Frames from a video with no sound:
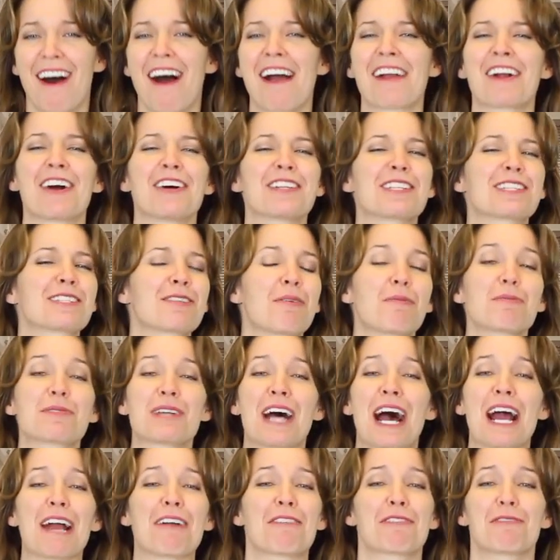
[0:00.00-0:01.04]
I got so
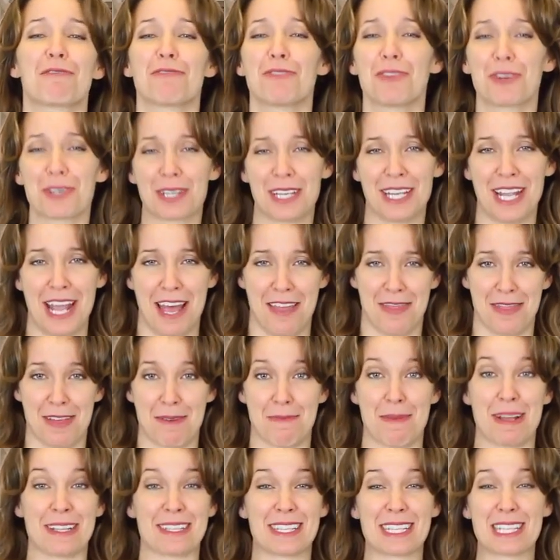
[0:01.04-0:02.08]
tired of looking at
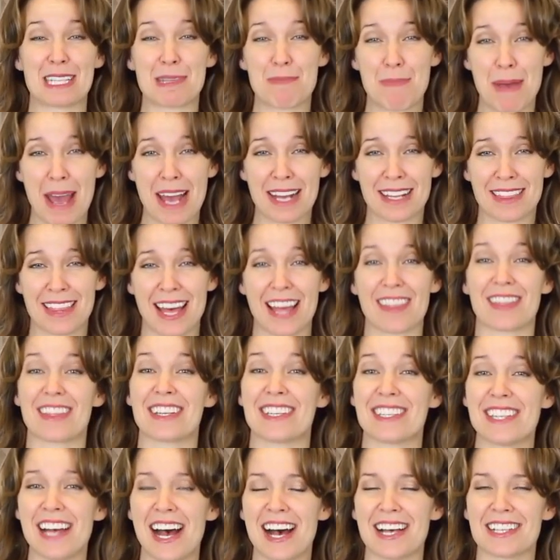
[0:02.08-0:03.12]
them and suspect that the
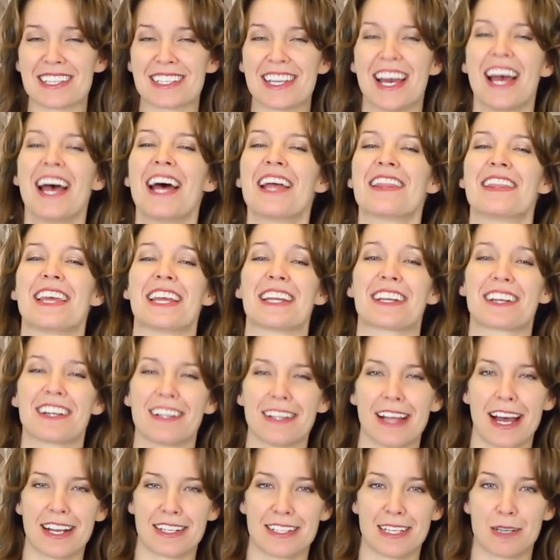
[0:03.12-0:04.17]
dust they'd
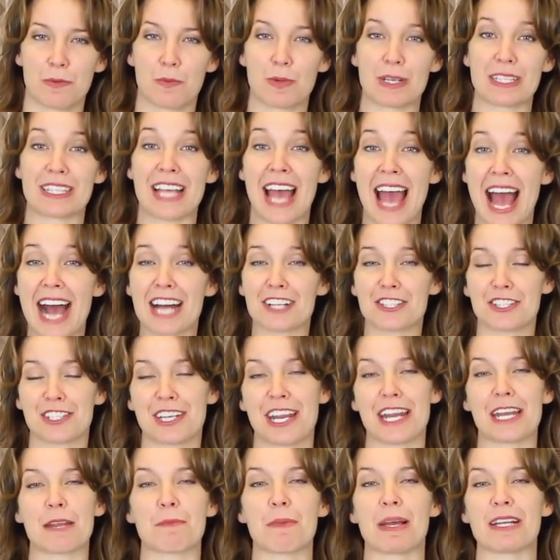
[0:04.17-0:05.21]
collected was
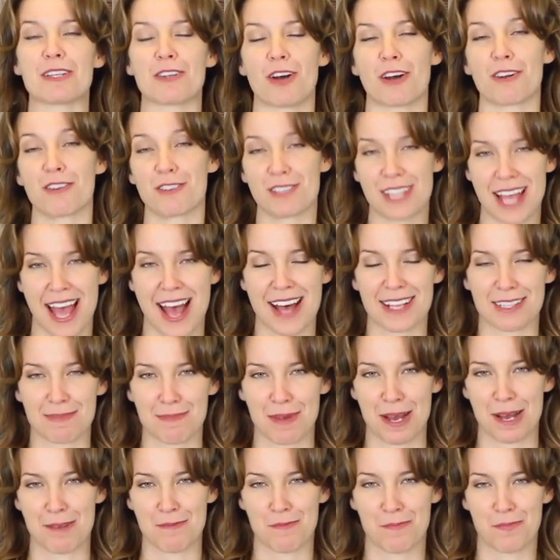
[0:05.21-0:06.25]
agitating my daughter's
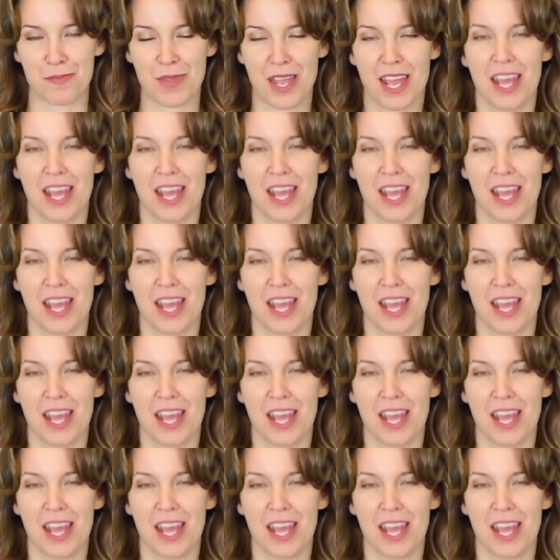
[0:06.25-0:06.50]
asthma.